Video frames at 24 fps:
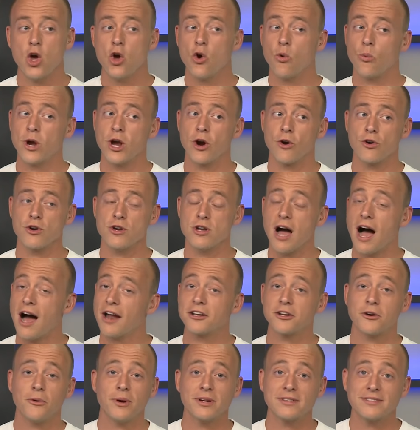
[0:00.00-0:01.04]
We are
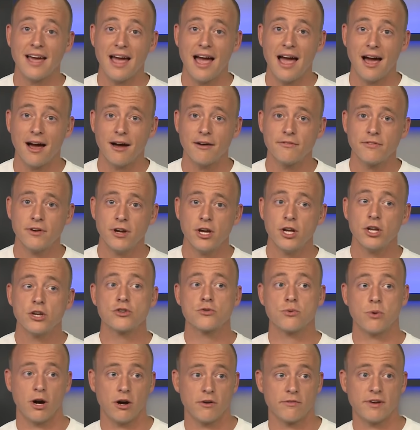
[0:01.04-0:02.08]
not going to have
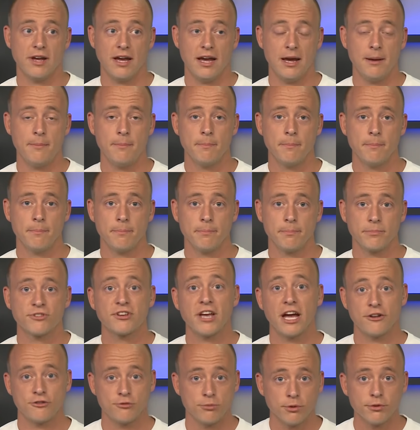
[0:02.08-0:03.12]
12 game
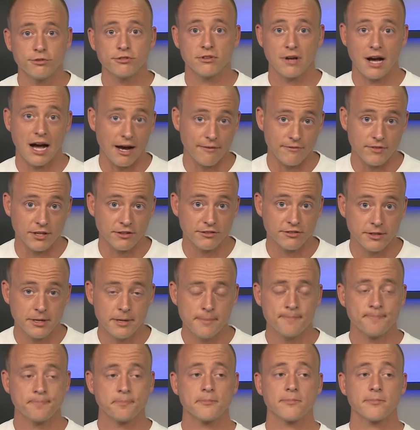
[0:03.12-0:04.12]
schedules, obviously.